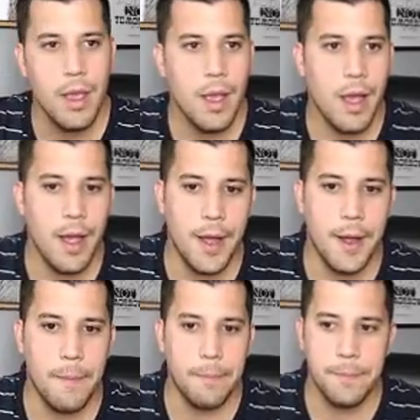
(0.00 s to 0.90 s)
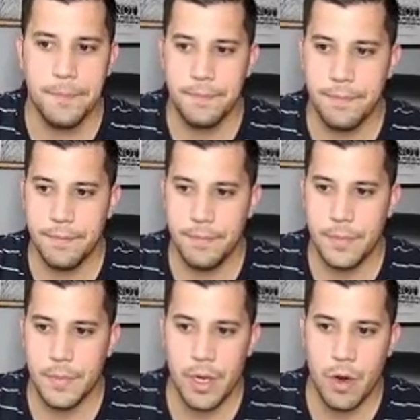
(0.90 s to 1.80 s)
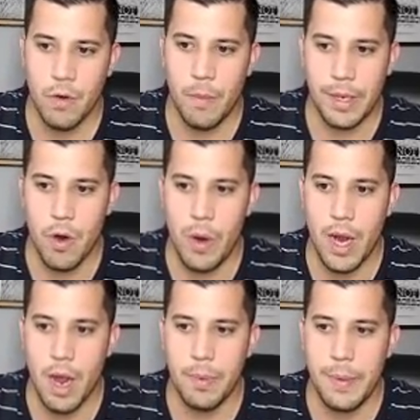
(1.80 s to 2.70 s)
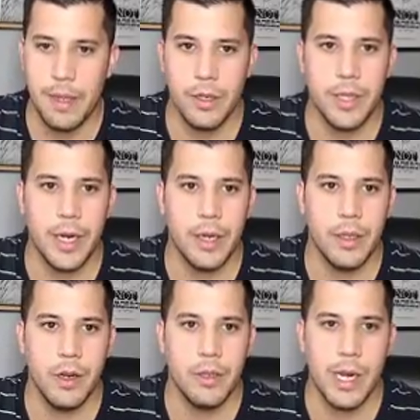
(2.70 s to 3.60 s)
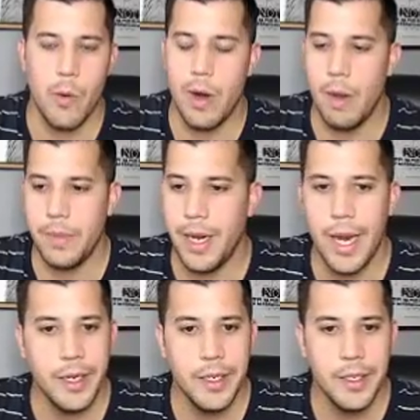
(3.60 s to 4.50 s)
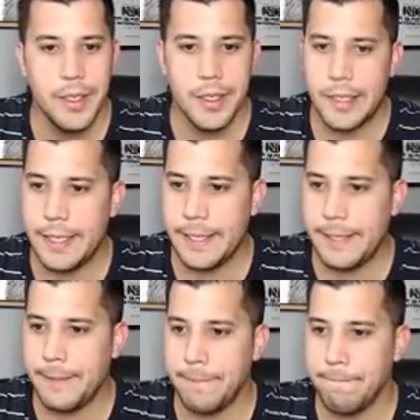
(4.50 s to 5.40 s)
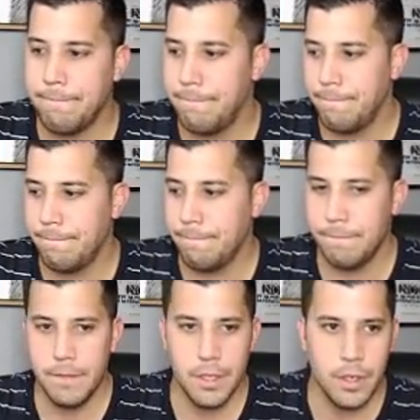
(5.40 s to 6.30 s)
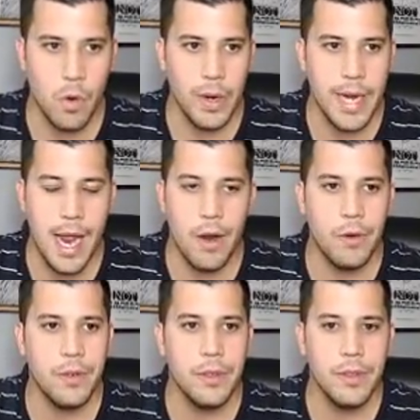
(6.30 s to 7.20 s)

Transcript: From it going up. I mean, looks like it went up today, and going down.